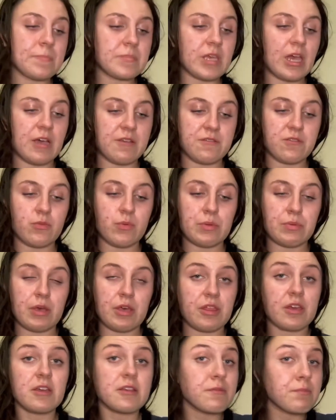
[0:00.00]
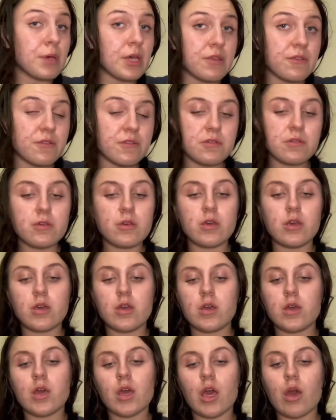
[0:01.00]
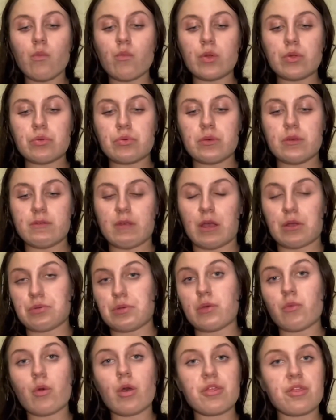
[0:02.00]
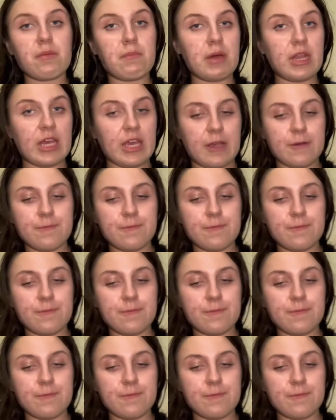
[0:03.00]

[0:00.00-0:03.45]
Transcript: as to which I think is best and which is actually best for money.